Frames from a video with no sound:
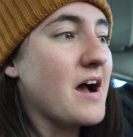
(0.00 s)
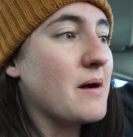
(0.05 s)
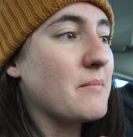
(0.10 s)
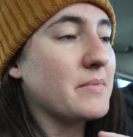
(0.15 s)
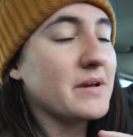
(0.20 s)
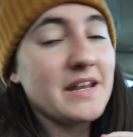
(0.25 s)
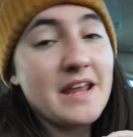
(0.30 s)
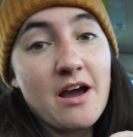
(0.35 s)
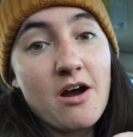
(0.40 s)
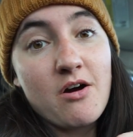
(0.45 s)

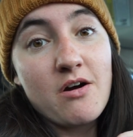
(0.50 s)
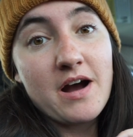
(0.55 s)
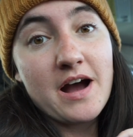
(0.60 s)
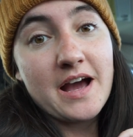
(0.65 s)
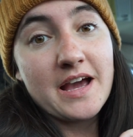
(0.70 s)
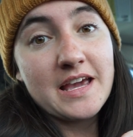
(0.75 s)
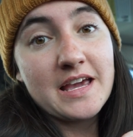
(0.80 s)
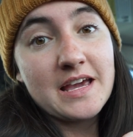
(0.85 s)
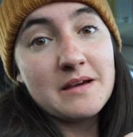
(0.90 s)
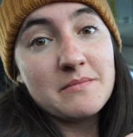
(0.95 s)
But now
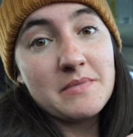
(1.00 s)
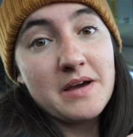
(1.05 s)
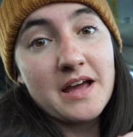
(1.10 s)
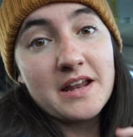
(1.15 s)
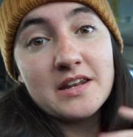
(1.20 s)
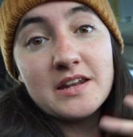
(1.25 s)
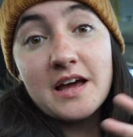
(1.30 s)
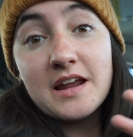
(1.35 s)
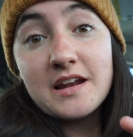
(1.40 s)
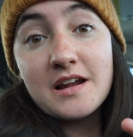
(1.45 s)
I am at
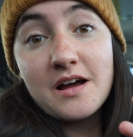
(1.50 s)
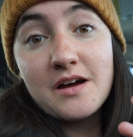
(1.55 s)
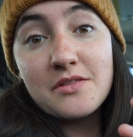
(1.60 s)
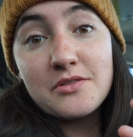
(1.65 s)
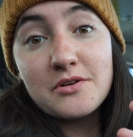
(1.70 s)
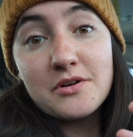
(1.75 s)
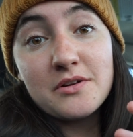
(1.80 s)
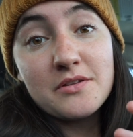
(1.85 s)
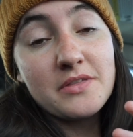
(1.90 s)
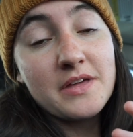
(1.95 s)
none
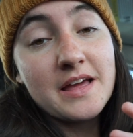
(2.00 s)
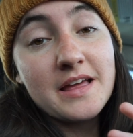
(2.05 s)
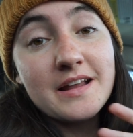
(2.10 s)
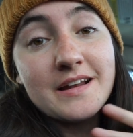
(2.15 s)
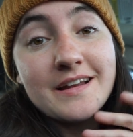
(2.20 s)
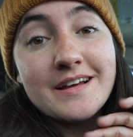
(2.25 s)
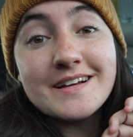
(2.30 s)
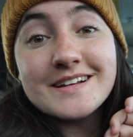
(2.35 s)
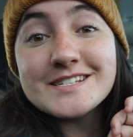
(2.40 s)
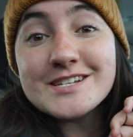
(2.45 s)
other
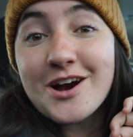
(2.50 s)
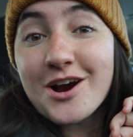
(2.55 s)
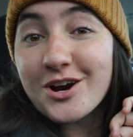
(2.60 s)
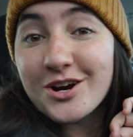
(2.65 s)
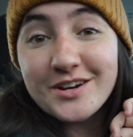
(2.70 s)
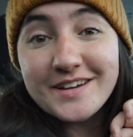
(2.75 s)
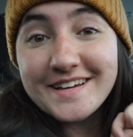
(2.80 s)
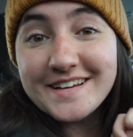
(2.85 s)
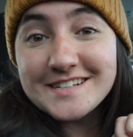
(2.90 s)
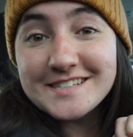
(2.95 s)
than
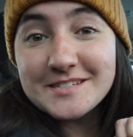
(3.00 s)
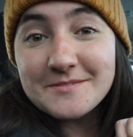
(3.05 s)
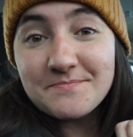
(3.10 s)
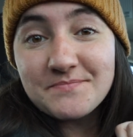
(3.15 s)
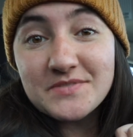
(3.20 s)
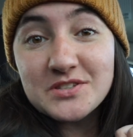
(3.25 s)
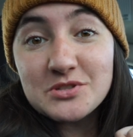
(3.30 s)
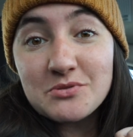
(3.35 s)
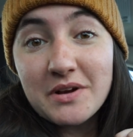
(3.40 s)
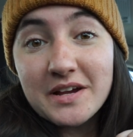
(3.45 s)
Target,
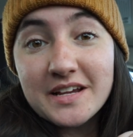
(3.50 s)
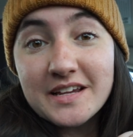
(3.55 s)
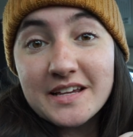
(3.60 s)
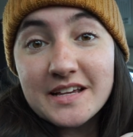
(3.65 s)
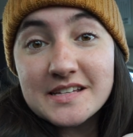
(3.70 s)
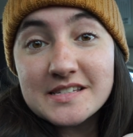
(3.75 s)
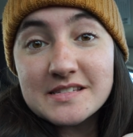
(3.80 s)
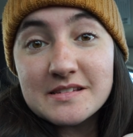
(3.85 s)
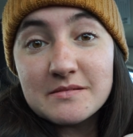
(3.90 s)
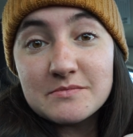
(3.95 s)
so I can
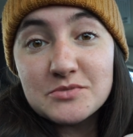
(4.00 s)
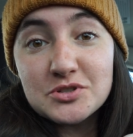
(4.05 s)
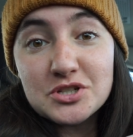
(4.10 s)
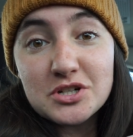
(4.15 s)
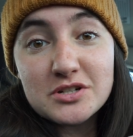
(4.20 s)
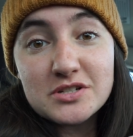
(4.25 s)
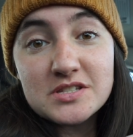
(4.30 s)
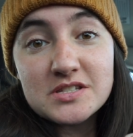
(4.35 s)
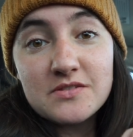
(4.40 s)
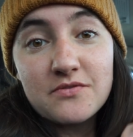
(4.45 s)
get some
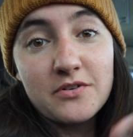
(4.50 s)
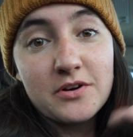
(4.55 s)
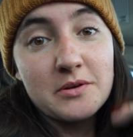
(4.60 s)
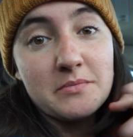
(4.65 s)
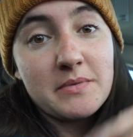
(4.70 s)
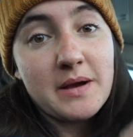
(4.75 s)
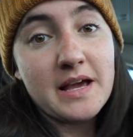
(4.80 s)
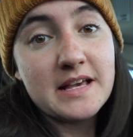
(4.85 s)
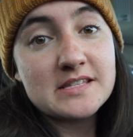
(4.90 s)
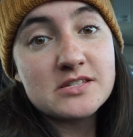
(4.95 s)
shirts for
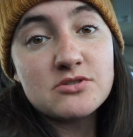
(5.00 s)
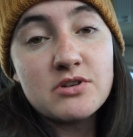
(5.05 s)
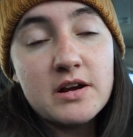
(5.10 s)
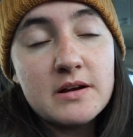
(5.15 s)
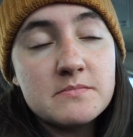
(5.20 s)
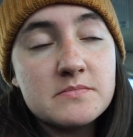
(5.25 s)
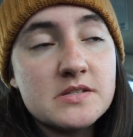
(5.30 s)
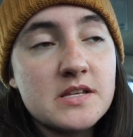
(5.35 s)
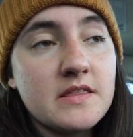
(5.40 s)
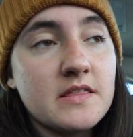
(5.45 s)
my
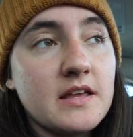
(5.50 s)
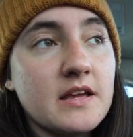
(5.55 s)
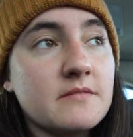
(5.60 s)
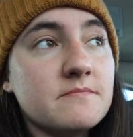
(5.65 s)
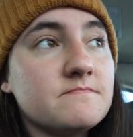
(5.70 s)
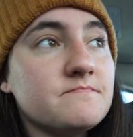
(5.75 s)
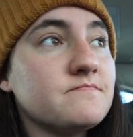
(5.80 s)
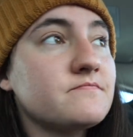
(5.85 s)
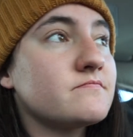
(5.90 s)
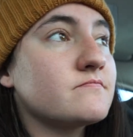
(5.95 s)
scrubs, and then
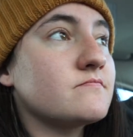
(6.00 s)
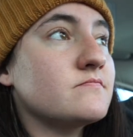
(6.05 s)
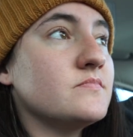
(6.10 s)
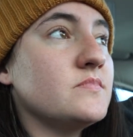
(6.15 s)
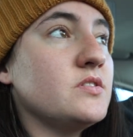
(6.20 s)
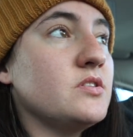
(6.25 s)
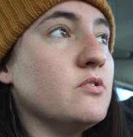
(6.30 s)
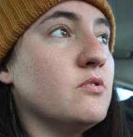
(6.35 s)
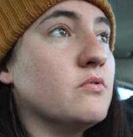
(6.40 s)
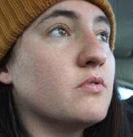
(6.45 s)

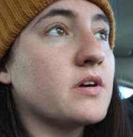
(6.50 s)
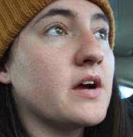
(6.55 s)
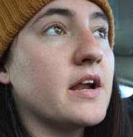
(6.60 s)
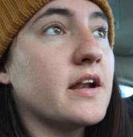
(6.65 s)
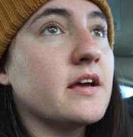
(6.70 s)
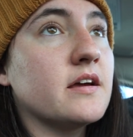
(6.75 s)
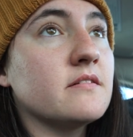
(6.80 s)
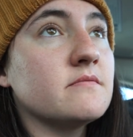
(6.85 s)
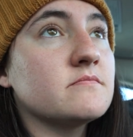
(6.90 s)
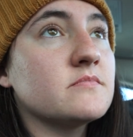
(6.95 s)
we'll
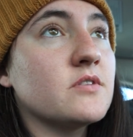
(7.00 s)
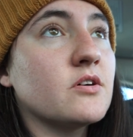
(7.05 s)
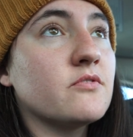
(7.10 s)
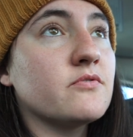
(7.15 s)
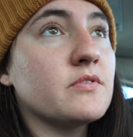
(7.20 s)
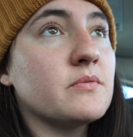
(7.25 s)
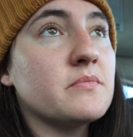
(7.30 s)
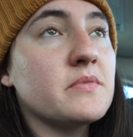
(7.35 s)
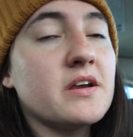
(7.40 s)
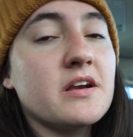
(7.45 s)
kind of go
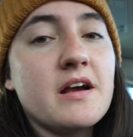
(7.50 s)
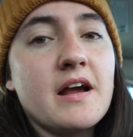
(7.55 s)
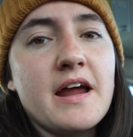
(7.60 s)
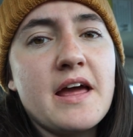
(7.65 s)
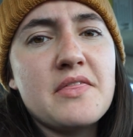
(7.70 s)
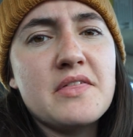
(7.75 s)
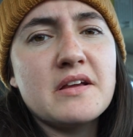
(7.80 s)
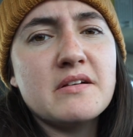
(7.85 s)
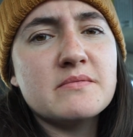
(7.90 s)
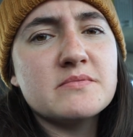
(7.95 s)
from there. I
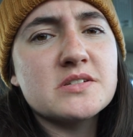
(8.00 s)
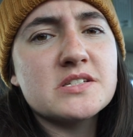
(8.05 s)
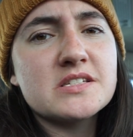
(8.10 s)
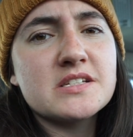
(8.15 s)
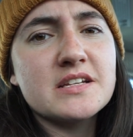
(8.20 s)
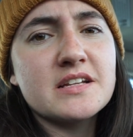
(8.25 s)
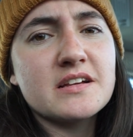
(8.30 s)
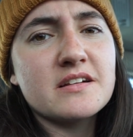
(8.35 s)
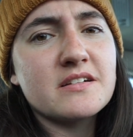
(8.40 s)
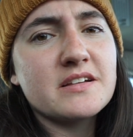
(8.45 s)
think I'm just
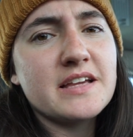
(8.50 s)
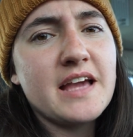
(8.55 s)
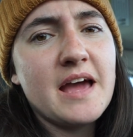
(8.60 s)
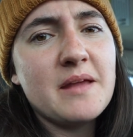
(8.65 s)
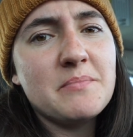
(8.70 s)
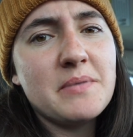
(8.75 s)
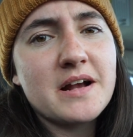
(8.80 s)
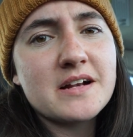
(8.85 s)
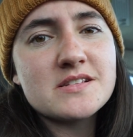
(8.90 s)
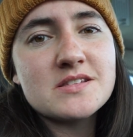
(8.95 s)
going to
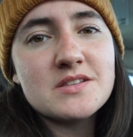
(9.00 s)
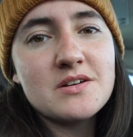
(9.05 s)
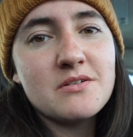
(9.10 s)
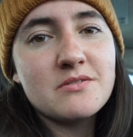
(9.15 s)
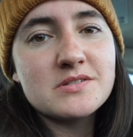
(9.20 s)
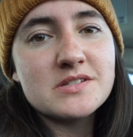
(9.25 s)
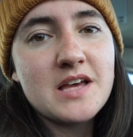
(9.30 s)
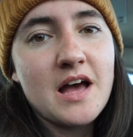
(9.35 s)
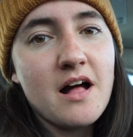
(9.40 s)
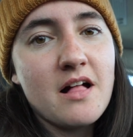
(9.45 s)
head back to the
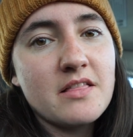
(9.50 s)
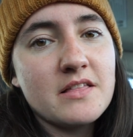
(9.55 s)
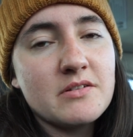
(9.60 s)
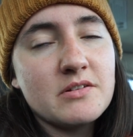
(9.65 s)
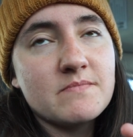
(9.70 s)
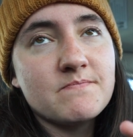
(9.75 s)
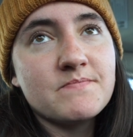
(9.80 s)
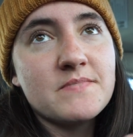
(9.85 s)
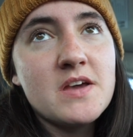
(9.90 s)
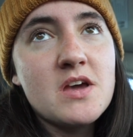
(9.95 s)
hotel
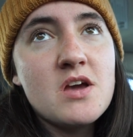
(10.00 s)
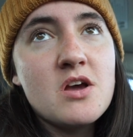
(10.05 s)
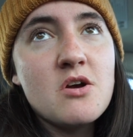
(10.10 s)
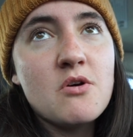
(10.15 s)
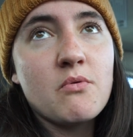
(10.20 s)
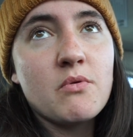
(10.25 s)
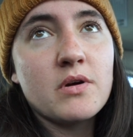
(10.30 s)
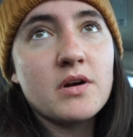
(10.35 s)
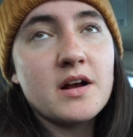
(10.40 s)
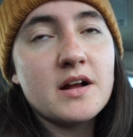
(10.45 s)
and
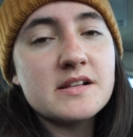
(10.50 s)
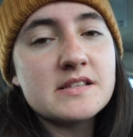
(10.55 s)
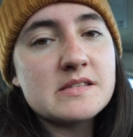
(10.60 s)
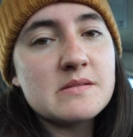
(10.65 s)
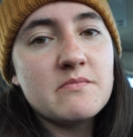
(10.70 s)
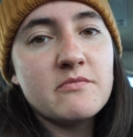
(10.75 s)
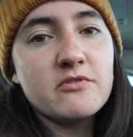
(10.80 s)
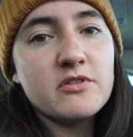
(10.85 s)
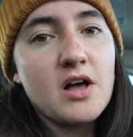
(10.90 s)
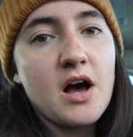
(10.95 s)
work on
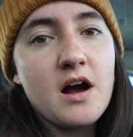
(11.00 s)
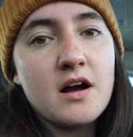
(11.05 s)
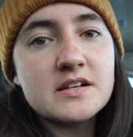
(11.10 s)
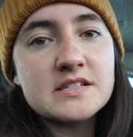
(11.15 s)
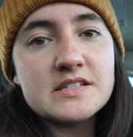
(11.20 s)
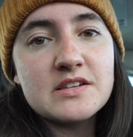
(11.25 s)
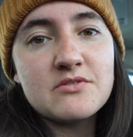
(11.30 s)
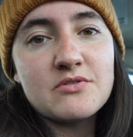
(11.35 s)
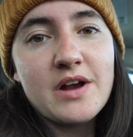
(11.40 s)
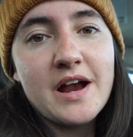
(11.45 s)
some vlogs
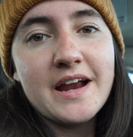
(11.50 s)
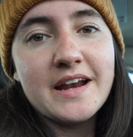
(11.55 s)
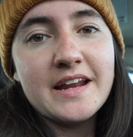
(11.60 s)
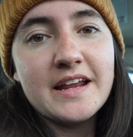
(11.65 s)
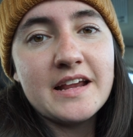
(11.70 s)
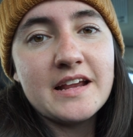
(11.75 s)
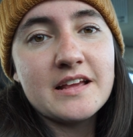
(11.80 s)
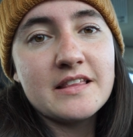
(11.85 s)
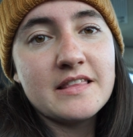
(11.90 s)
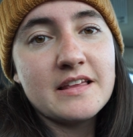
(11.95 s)
and
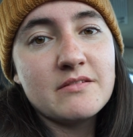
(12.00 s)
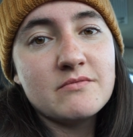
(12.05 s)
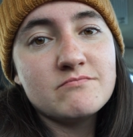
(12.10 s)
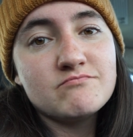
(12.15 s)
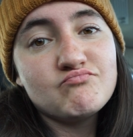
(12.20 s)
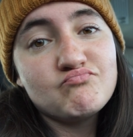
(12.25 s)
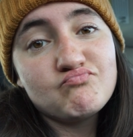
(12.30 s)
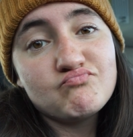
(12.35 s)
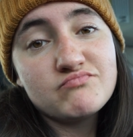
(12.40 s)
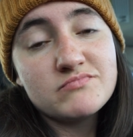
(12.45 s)
writing, and then
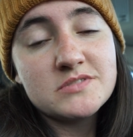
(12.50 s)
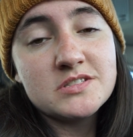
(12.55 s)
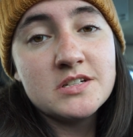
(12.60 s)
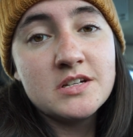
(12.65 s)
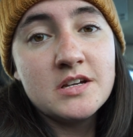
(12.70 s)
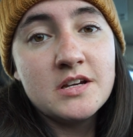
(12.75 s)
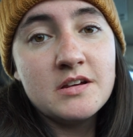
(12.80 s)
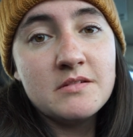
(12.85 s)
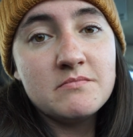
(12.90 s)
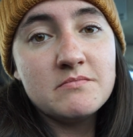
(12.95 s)

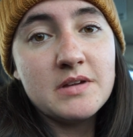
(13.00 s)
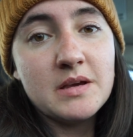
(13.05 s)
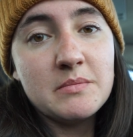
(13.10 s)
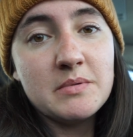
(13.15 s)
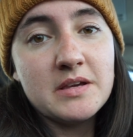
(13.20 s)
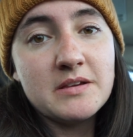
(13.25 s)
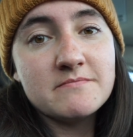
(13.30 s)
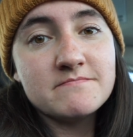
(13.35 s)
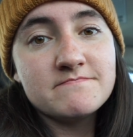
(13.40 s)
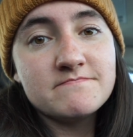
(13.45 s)

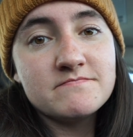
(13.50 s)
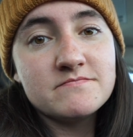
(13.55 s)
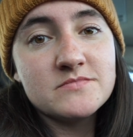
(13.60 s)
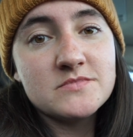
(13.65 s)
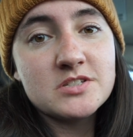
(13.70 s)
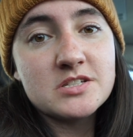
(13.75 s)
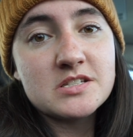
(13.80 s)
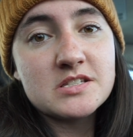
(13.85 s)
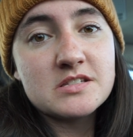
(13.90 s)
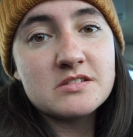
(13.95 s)
maybe
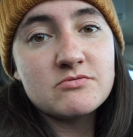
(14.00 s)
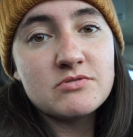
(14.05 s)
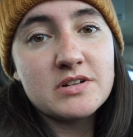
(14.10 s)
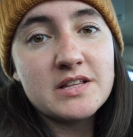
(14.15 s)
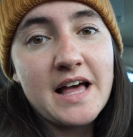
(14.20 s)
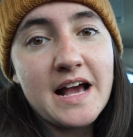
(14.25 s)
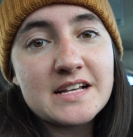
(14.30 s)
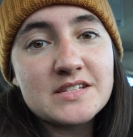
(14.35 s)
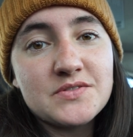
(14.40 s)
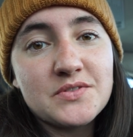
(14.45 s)
just
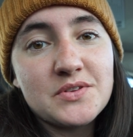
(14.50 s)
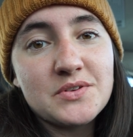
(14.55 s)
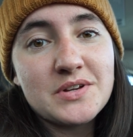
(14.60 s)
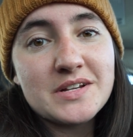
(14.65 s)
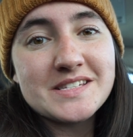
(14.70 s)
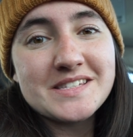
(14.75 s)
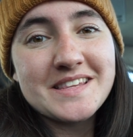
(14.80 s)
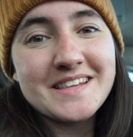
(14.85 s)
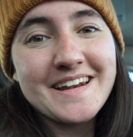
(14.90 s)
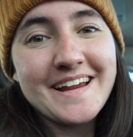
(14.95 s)
relax for the
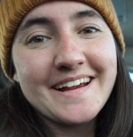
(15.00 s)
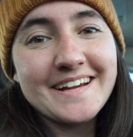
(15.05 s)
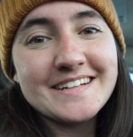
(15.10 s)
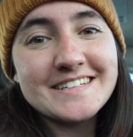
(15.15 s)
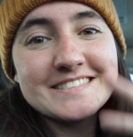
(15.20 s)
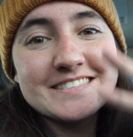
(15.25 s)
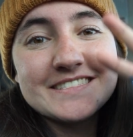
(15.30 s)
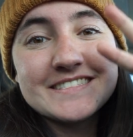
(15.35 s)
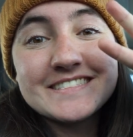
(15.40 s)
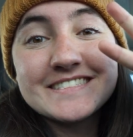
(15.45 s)
rest of the
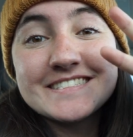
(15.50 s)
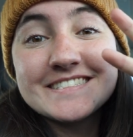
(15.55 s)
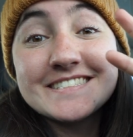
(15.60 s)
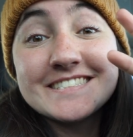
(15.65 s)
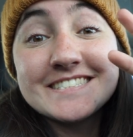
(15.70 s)
night.